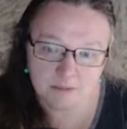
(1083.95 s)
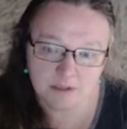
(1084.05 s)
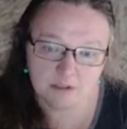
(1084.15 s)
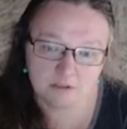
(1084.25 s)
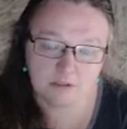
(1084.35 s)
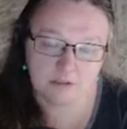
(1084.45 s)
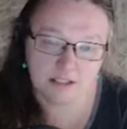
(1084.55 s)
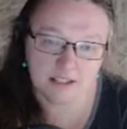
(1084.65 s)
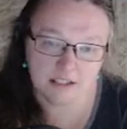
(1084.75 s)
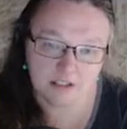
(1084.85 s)
to
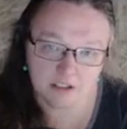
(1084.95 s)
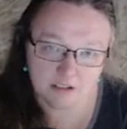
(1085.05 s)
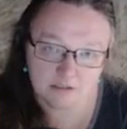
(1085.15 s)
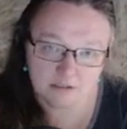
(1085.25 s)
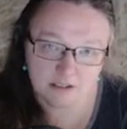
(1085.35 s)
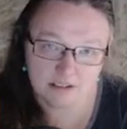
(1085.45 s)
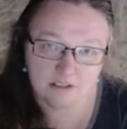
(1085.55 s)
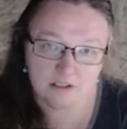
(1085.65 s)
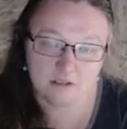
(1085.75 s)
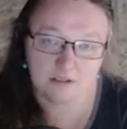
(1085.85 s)
create children,
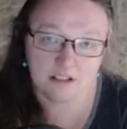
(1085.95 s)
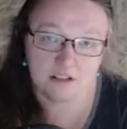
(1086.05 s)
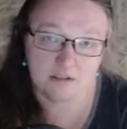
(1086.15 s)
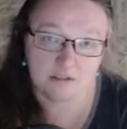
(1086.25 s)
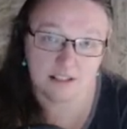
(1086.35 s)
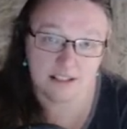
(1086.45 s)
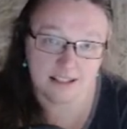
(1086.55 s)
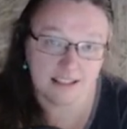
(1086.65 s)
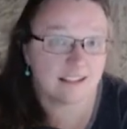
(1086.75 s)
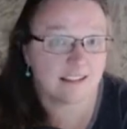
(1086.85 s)
to create children in
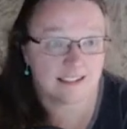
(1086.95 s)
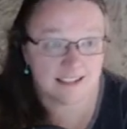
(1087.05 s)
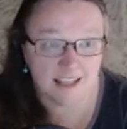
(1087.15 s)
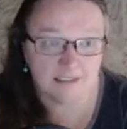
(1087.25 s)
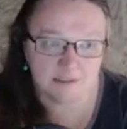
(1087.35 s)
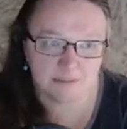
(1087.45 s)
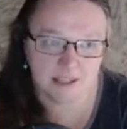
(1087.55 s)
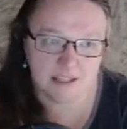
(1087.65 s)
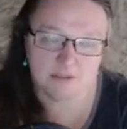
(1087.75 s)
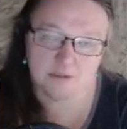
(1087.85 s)
a safe
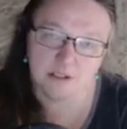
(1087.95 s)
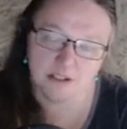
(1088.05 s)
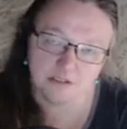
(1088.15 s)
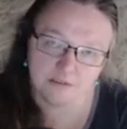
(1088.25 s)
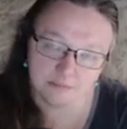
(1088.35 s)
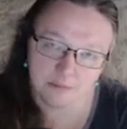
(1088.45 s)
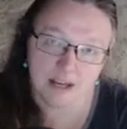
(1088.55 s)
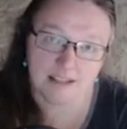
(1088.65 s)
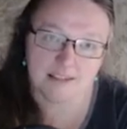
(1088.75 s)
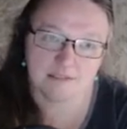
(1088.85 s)
space or a
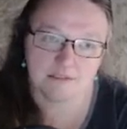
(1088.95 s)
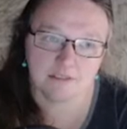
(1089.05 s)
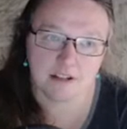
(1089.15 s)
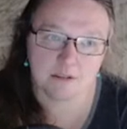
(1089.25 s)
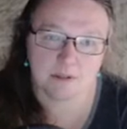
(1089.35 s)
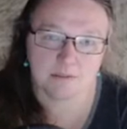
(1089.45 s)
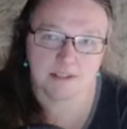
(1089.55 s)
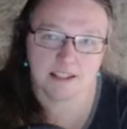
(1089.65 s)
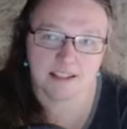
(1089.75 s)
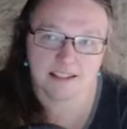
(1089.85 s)
positive environment where
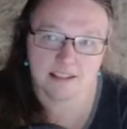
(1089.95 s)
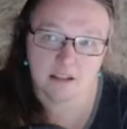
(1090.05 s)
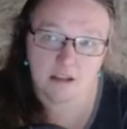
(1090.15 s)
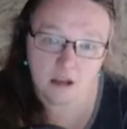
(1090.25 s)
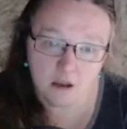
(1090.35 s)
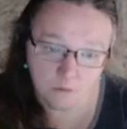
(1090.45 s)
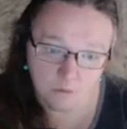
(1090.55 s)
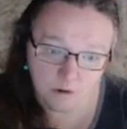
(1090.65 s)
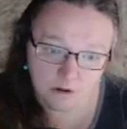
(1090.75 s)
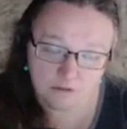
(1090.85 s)
they can
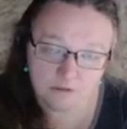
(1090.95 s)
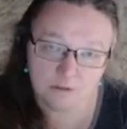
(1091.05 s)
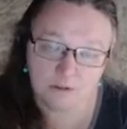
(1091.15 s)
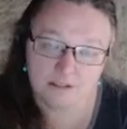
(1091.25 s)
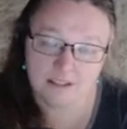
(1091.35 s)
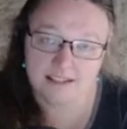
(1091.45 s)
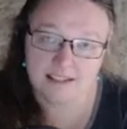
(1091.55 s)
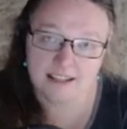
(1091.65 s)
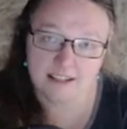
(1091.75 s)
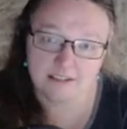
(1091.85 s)
work through all these
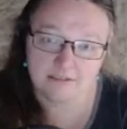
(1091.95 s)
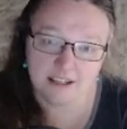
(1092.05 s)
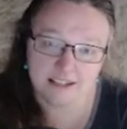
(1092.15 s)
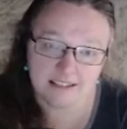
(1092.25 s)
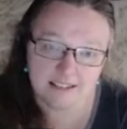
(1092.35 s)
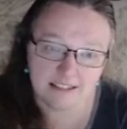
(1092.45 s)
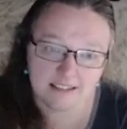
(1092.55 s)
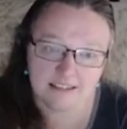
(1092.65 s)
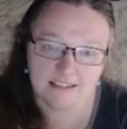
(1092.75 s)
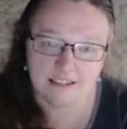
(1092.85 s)
negative
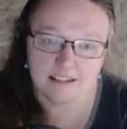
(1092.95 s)
ideas and